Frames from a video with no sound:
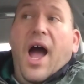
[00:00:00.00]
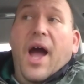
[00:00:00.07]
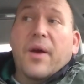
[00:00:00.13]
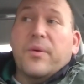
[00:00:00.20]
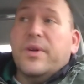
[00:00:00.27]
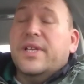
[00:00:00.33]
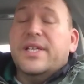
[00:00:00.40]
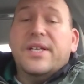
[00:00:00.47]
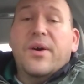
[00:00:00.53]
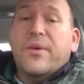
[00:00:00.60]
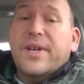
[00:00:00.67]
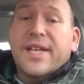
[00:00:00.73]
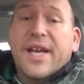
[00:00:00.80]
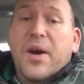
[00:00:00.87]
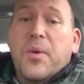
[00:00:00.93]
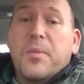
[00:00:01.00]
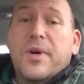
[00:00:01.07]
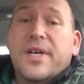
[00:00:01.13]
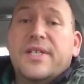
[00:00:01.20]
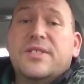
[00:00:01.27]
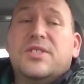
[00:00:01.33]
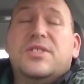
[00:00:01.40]
I really don't get out
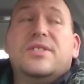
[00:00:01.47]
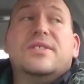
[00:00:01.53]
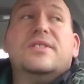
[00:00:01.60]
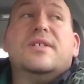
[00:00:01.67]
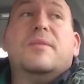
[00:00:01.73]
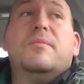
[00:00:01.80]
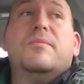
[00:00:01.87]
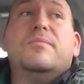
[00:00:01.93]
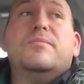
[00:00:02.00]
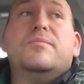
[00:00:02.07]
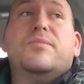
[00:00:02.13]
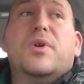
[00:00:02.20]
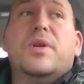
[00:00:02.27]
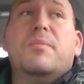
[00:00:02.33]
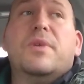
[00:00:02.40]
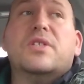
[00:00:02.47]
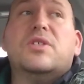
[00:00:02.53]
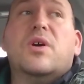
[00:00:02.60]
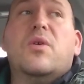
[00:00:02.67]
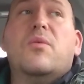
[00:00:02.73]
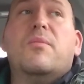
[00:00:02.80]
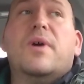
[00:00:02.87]
much. I'm pretty much
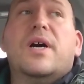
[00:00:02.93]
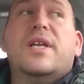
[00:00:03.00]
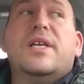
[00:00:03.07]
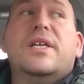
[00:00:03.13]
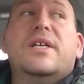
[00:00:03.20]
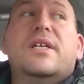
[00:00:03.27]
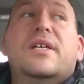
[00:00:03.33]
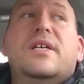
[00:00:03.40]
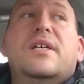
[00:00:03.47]
a homebody.